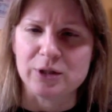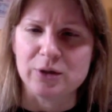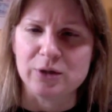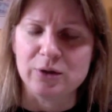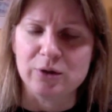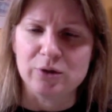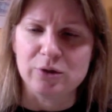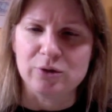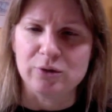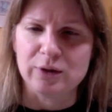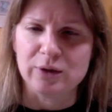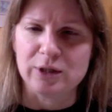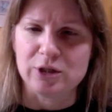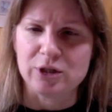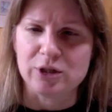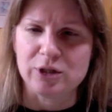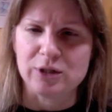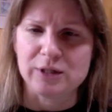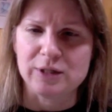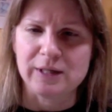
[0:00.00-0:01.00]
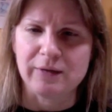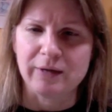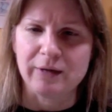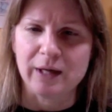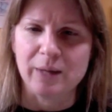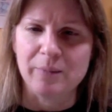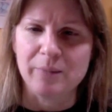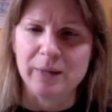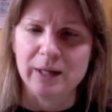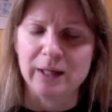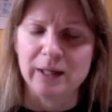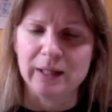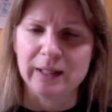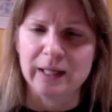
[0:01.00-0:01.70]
the new traditions have come in,